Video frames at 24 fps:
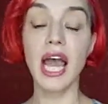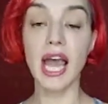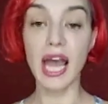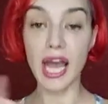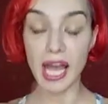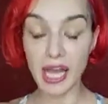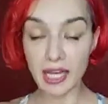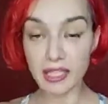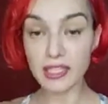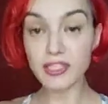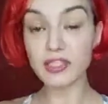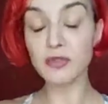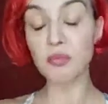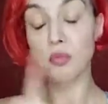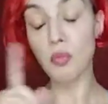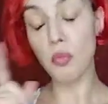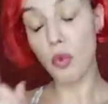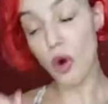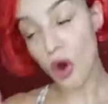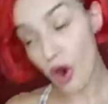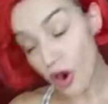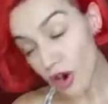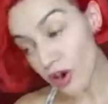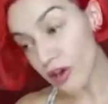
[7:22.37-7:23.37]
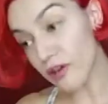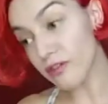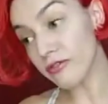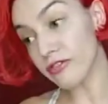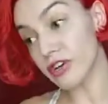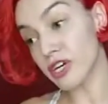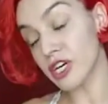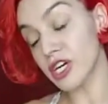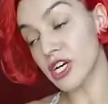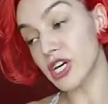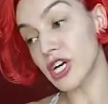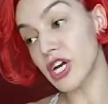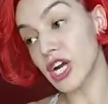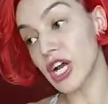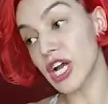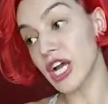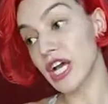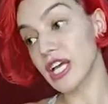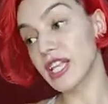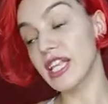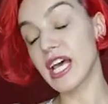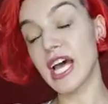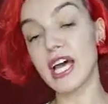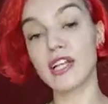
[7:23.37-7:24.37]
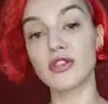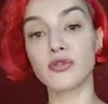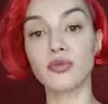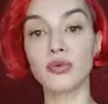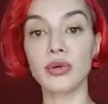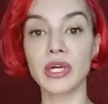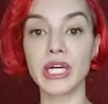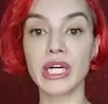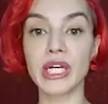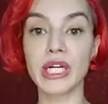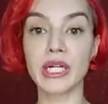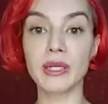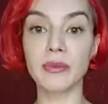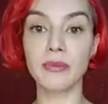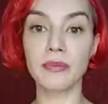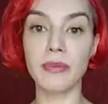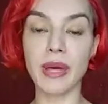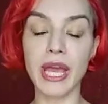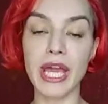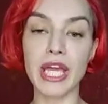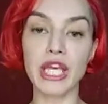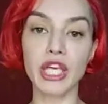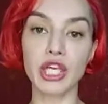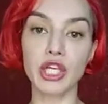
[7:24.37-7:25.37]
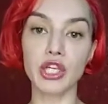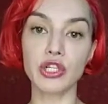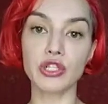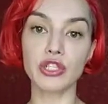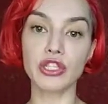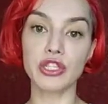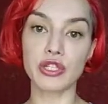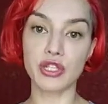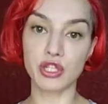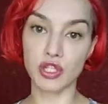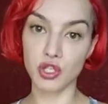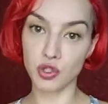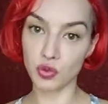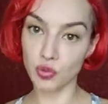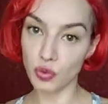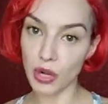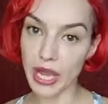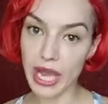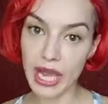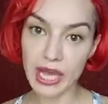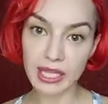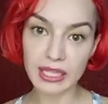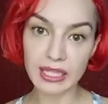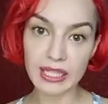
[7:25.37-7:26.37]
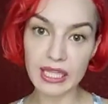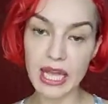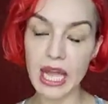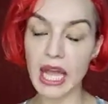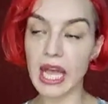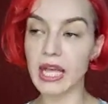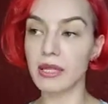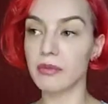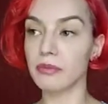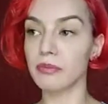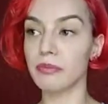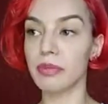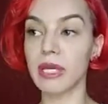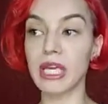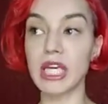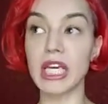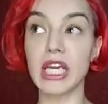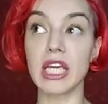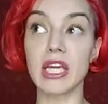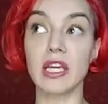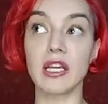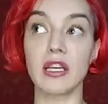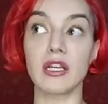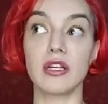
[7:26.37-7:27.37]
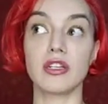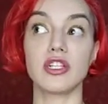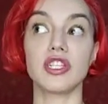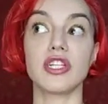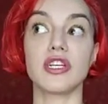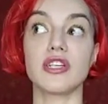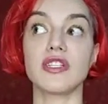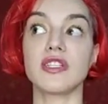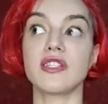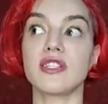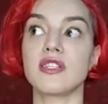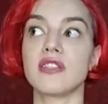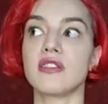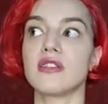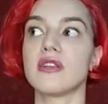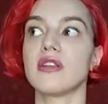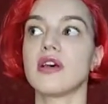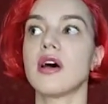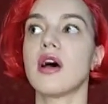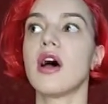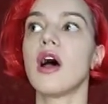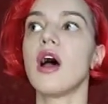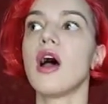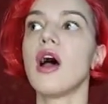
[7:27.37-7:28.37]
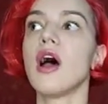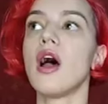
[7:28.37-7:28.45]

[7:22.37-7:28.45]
And moreover, that will make you just sweat and be just